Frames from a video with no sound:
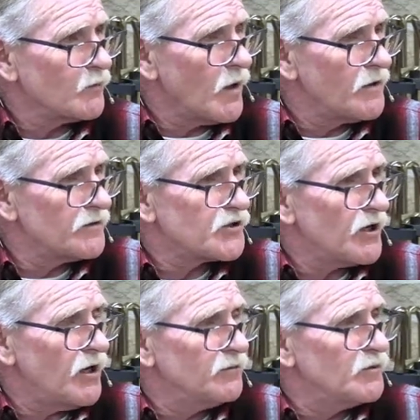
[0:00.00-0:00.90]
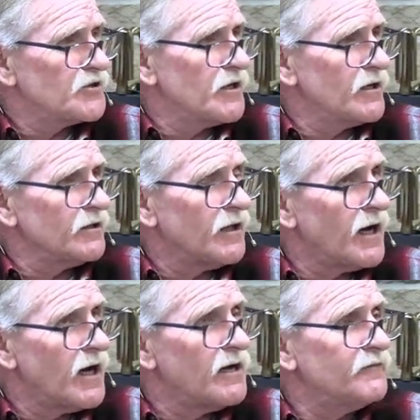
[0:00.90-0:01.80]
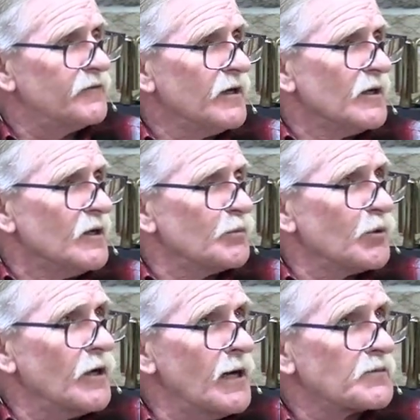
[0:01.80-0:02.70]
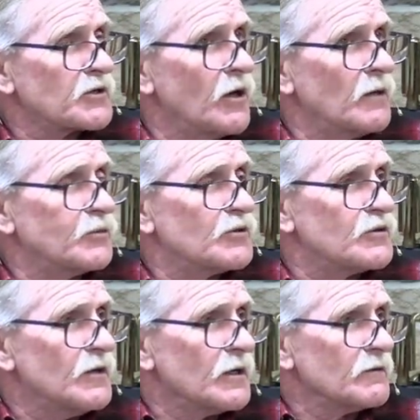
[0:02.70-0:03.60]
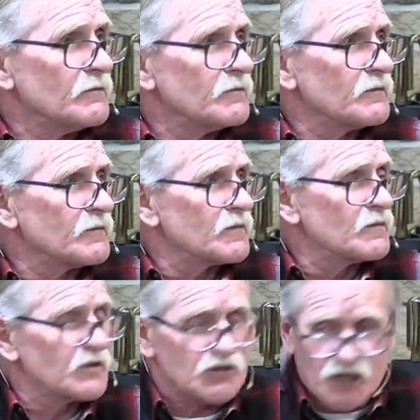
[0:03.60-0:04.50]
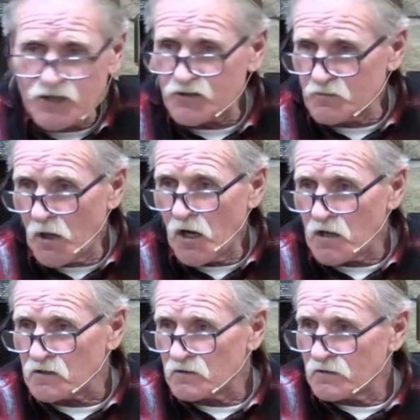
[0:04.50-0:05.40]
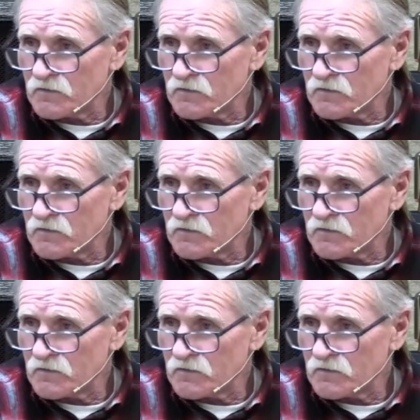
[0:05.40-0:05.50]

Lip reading: While the child was yet alive, perhaps God would change his mind.